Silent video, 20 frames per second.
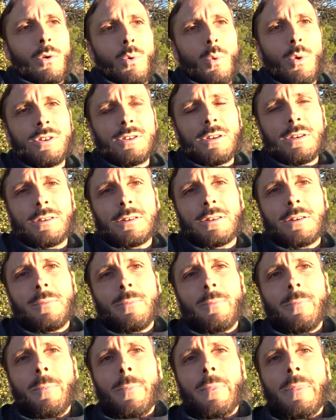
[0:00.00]
which is
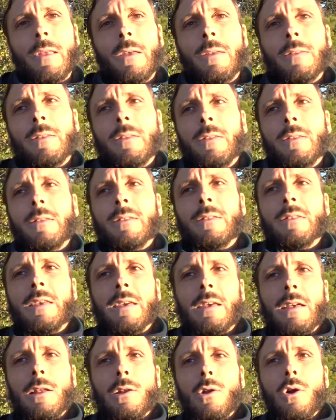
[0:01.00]

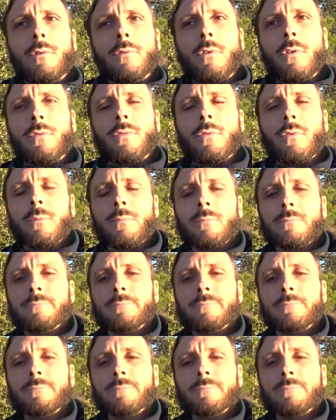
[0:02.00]
the love of